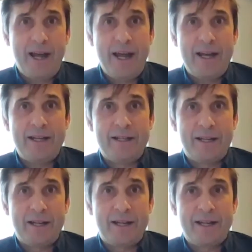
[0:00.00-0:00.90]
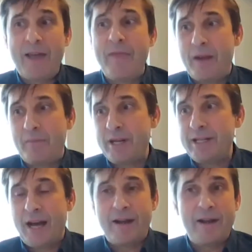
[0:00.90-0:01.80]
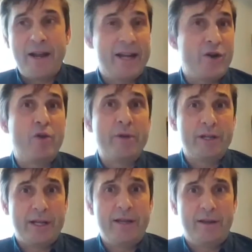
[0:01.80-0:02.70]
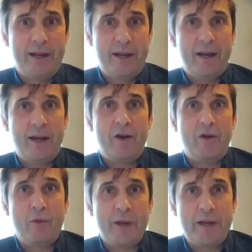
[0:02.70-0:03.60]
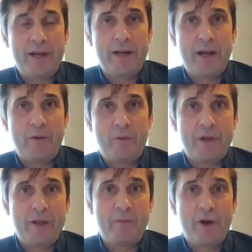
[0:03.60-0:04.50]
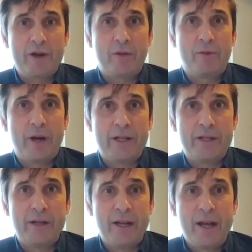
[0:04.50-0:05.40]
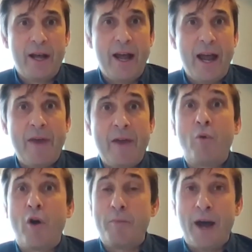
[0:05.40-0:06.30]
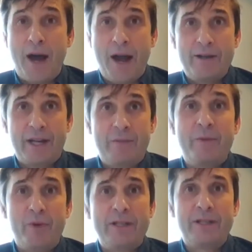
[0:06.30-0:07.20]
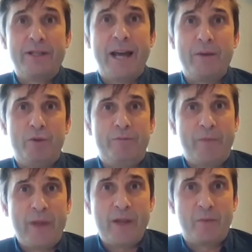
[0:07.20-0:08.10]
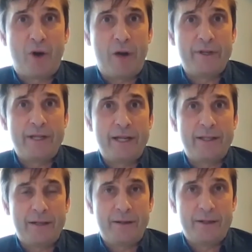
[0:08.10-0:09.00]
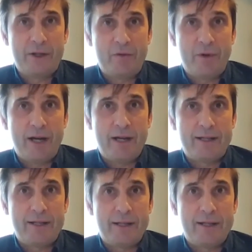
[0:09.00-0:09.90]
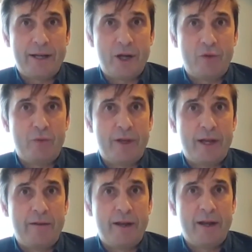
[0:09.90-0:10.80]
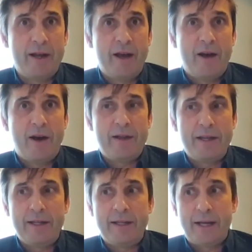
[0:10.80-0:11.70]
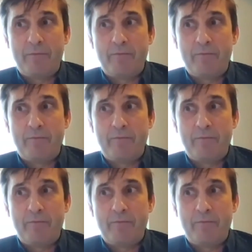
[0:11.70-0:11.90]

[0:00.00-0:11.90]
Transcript: And can that be done economically within the mining operation? And then what partners can we bring to the table in the private sector to help with that? I think